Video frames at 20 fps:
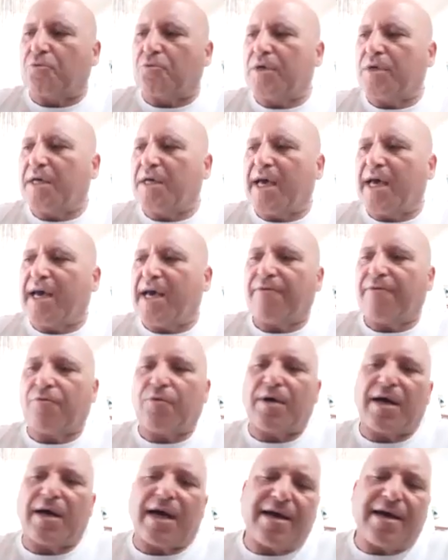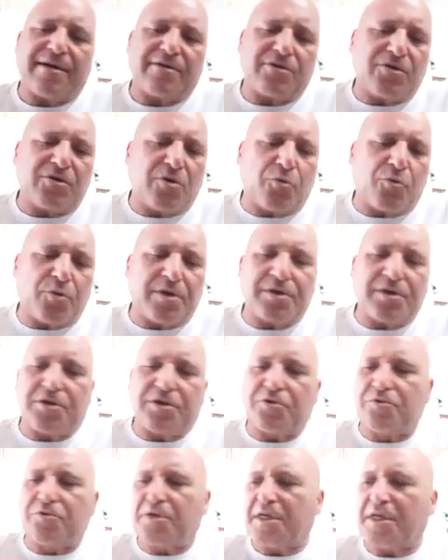We have, we're
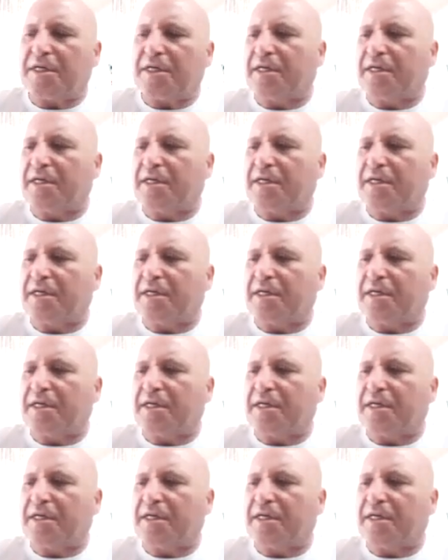unique